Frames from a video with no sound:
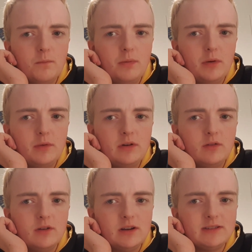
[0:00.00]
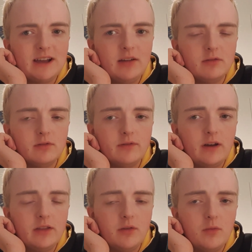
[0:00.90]
But we're not going to tackle the
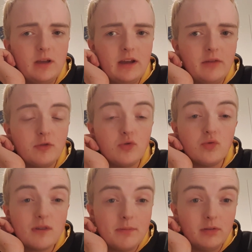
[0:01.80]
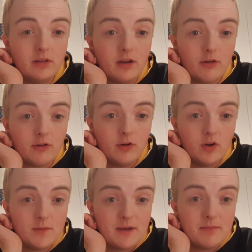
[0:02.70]
fact that we have crippled our
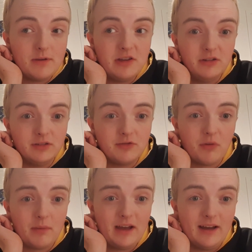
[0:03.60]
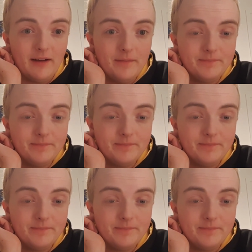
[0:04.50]
economy beyond repair.